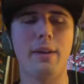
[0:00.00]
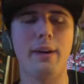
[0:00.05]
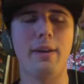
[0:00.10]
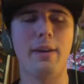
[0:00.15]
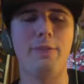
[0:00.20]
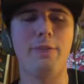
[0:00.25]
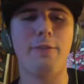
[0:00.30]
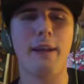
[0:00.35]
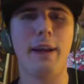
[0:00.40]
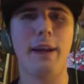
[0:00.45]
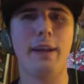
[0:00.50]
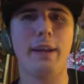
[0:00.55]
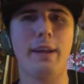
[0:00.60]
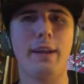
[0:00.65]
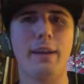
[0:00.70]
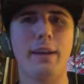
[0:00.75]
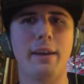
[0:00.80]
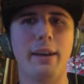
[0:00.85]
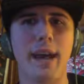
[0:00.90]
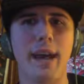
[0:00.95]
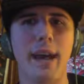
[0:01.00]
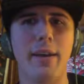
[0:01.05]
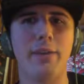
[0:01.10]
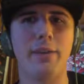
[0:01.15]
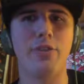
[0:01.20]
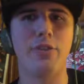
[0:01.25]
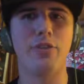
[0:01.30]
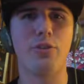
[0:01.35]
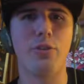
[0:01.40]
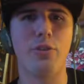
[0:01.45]
finding a
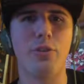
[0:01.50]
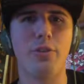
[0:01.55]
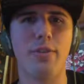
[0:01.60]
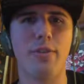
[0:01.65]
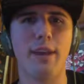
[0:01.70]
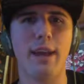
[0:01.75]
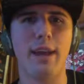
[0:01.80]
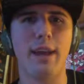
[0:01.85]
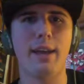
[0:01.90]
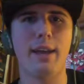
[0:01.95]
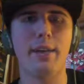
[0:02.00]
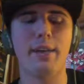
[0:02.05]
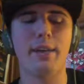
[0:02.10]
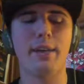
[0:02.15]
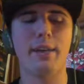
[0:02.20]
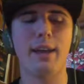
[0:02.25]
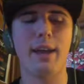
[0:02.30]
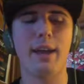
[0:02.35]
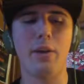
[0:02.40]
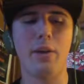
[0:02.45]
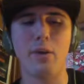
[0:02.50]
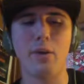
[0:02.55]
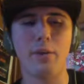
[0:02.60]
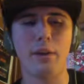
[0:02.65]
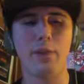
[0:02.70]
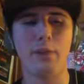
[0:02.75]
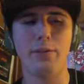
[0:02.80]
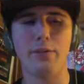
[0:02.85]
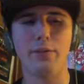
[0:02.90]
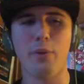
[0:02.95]
college to attend, not
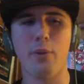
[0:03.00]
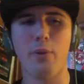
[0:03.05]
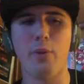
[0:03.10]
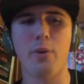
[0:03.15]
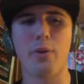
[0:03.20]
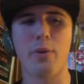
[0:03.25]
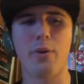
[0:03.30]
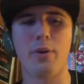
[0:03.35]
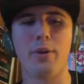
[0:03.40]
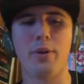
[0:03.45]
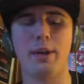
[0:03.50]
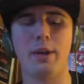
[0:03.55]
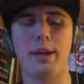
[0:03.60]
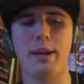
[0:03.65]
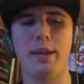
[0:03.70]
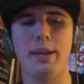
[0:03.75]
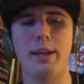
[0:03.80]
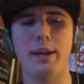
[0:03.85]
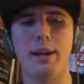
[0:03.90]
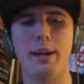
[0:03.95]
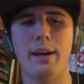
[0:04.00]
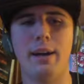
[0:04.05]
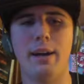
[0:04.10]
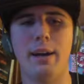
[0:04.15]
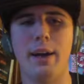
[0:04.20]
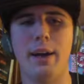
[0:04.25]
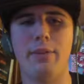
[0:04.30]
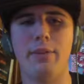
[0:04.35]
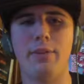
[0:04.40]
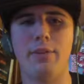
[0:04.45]
only for
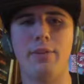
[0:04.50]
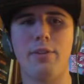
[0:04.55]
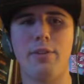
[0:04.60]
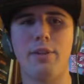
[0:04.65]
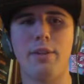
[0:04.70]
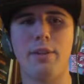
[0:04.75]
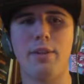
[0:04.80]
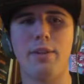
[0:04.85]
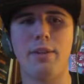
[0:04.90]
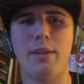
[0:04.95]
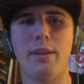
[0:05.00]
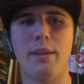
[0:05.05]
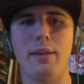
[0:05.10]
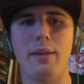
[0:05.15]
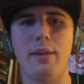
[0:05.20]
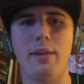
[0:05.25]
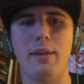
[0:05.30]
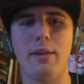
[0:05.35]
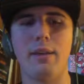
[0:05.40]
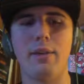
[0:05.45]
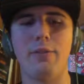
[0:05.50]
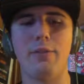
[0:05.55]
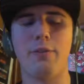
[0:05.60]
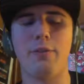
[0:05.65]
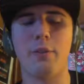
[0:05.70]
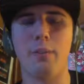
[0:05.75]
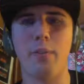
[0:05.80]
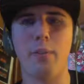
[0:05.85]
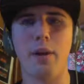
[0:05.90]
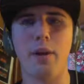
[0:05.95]
obviously the
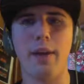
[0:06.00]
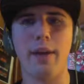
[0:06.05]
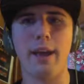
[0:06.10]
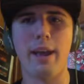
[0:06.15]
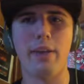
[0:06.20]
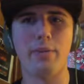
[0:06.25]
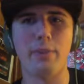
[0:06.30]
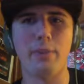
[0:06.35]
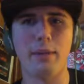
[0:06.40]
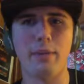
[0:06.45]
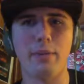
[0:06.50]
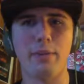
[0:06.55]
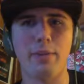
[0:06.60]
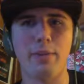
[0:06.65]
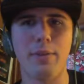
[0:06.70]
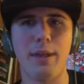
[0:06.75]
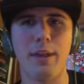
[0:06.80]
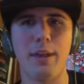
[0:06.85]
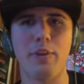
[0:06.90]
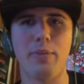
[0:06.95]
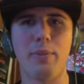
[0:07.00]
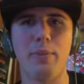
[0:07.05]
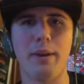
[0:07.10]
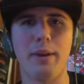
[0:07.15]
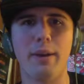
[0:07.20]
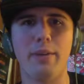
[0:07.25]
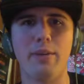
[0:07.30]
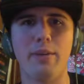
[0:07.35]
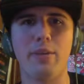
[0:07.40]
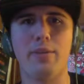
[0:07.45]
football aspect of things,
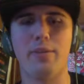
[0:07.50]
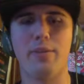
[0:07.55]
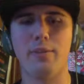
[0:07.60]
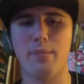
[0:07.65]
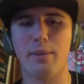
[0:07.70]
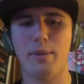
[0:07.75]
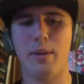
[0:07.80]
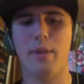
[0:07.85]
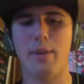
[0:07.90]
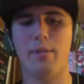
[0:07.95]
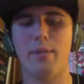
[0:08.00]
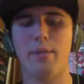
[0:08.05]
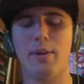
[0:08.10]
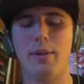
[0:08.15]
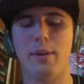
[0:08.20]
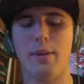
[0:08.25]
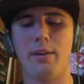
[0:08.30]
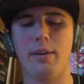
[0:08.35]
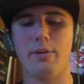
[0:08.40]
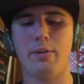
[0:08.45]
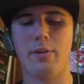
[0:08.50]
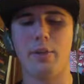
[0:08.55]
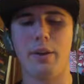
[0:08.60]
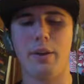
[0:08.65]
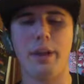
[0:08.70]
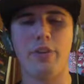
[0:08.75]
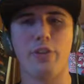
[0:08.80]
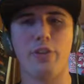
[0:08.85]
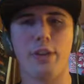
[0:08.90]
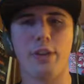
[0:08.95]
but just, for an
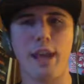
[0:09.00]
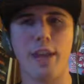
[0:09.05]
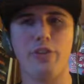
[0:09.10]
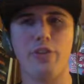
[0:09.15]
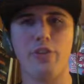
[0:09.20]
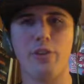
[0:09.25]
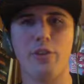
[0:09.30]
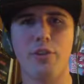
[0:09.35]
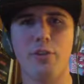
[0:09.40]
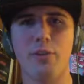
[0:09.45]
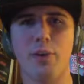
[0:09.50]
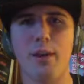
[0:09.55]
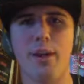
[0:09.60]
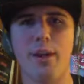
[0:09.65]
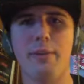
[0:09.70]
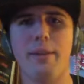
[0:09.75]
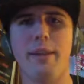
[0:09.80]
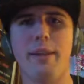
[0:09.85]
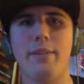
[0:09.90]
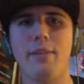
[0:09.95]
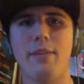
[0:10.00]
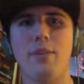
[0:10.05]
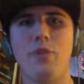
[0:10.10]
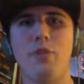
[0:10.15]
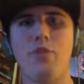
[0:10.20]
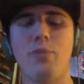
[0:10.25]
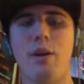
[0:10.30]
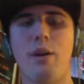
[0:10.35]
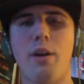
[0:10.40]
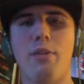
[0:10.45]
education as well. I mean, that's a
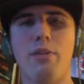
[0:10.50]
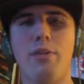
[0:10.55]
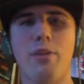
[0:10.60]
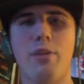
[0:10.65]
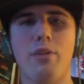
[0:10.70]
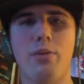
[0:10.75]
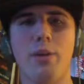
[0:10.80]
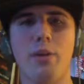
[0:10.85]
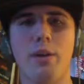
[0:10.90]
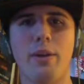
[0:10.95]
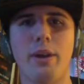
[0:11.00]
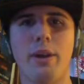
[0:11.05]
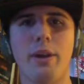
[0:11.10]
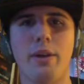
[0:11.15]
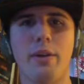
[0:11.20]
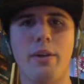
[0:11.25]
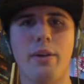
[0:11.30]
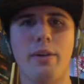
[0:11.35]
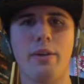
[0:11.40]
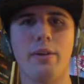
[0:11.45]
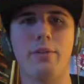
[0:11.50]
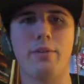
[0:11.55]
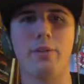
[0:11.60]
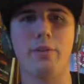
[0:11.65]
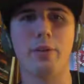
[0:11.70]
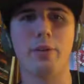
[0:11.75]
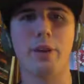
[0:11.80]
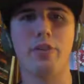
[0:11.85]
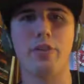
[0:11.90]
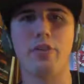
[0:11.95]
huge part of it as well, getting a
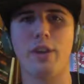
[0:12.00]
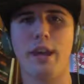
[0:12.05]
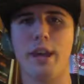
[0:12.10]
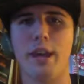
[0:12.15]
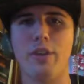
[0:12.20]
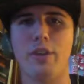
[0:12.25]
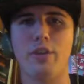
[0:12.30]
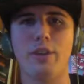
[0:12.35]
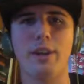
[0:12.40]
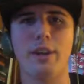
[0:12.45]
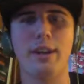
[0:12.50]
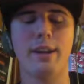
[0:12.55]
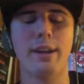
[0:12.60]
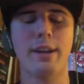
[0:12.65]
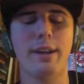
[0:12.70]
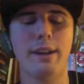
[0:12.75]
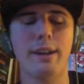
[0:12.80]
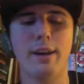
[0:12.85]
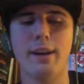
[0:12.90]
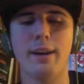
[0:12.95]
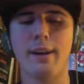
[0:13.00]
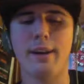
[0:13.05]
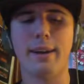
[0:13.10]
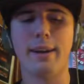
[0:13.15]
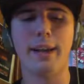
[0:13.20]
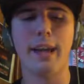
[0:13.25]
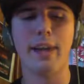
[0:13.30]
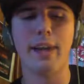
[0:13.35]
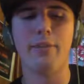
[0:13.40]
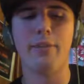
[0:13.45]
free education. And
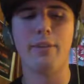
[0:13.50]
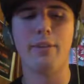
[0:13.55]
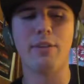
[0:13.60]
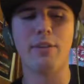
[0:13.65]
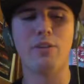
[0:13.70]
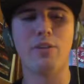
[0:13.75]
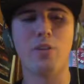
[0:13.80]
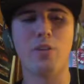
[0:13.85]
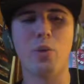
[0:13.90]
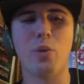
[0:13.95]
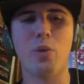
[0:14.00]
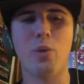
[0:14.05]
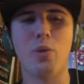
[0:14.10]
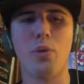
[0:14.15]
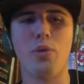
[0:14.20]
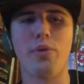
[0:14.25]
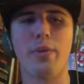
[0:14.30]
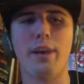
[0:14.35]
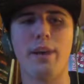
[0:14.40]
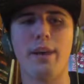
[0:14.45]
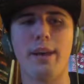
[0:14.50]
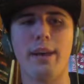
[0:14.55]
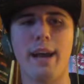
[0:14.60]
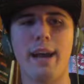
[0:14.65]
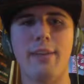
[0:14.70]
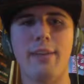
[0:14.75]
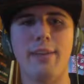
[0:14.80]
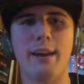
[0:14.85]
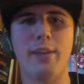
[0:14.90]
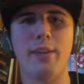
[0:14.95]
again, having these schools
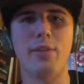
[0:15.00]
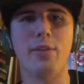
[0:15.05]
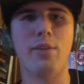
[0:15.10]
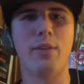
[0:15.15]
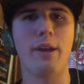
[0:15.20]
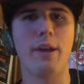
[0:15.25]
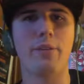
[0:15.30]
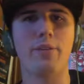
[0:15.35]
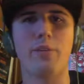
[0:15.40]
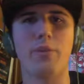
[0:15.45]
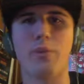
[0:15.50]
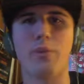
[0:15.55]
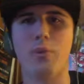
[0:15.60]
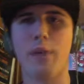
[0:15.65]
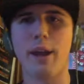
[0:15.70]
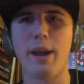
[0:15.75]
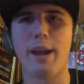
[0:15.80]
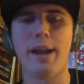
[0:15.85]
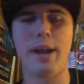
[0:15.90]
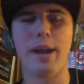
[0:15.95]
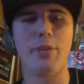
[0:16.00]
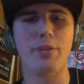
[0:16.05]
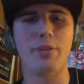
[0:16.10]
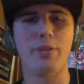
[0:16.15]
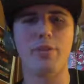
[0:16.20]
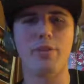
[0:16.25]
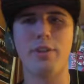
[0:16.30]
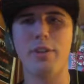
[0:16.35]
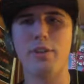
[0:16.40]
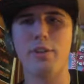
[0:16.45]
contact you left to right every
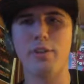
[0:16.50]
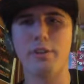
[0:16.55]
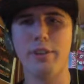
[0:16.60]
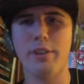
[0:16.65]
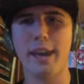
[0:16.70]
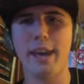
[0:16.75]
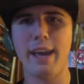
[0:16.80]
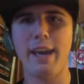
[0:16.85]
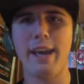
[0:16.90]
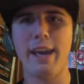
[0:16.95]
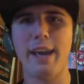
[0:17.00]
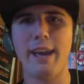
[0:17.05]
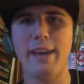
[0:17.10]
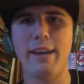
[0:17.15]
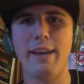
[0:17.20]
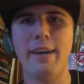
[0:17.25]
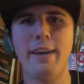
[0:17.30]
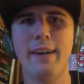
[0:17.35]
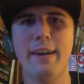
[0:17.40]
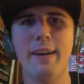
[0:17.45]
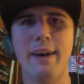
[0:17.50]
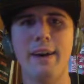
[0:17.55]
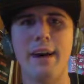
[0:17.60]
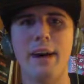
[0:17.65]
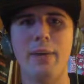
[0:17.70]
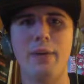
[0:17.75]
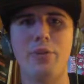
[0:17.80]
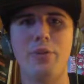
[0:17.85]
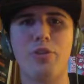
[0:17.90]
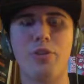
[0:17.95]
single day,
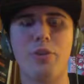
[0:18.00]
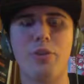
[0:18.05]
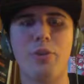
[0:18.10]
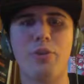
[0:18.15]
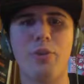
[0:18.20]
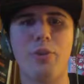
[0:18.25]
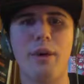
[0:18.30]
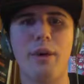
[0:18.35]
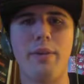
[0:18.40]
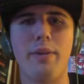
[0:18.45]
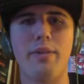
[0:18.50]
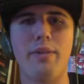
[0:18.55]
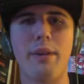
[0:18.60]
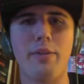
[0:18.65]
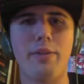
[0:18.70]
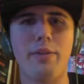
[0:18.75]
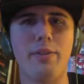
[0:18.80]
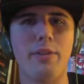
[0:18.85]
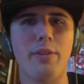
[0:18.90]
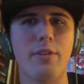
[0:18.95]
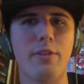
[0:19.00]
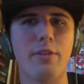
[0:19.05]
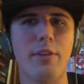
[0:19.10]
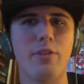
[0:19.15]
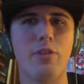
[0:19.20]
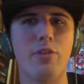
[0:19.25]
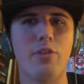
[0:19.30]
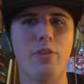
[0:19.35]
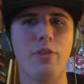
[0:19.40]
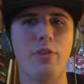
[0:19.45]
I'm sure it was one of the toughest
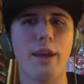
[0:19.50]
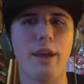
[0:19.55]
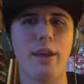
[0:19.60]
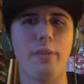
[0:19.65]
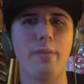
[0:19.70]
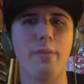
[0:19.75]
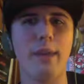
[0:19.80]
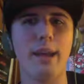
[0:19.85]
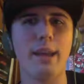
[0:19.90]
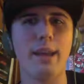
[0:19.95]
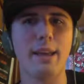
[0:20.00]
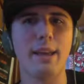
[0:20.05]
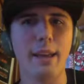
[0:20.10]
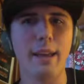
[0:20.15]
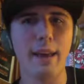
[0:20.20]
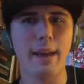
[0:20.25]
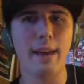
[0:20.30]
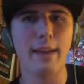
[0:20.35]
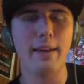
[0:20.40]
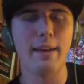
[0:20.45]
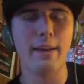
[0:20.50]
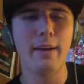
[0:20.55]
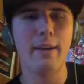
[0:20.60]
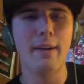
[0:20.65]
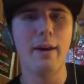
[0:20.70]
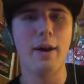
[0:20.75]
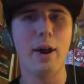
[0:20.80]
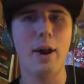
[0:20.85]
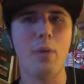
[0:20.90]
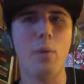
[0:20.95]
decisions you've had to make yet.
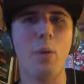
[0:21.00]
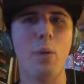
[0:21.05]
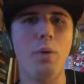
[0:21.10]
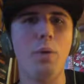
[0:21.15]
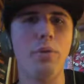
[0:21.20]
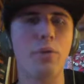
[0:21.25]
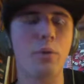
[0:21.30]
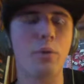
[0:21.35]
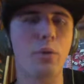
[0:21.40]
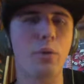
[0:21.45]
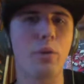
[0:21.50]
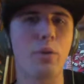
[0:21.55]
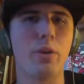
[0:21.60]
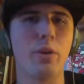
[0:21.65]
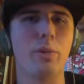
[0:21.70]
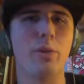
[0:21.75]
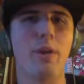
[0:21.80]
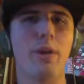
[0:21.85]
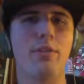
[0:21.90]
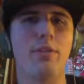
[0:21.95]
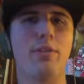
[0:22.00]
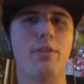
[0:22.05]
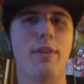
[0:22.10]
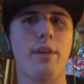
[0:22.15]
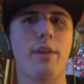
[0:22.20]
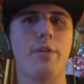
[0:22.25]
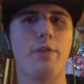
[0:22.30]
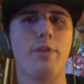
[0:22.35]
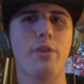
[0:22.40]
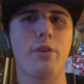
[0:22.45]
What was the recruiting process
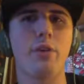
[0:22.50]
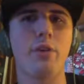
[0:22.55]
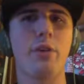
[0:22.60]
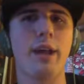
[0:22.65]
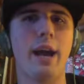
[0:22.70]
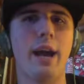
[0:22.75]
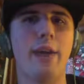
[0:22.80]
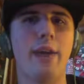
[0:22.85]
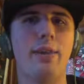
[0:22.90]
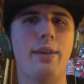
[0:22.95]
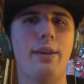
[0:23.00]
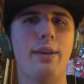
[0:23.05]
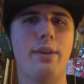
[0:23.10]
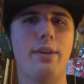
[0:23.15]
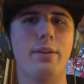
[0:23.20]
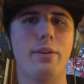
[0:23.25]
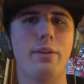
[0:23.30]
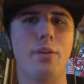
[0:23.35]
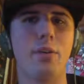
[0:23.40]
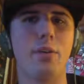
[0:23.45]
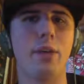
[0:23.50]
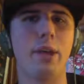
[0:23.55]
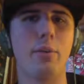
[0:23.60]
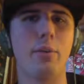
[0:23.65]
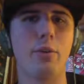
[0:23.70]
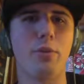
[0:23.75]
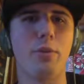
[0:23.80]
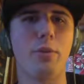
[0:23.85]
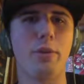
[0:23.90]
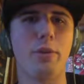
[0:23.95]
like for you, and how did Notre Dame
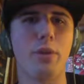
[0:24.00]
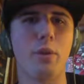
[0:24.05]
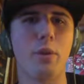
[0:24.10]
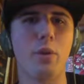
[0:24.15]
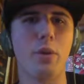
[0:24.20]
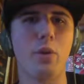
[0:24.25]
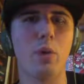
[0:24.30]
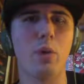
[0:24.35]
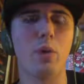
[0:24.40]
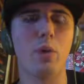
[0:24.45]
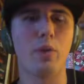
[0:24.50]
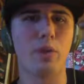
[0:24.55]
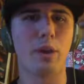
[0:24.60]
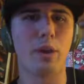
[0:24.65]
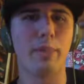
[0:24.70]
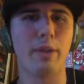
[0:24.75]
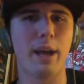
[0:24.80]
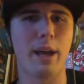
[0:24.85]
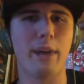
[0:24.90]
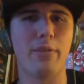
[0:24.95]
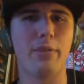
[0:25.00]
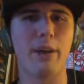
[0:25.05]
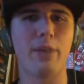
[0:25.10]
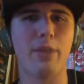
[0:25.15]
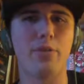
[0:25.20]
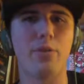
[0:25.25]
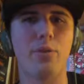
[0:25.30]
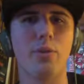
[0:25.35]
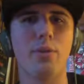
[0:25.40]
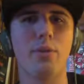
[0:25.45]
ultimately win you over coming out of high
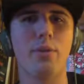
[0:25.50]
school?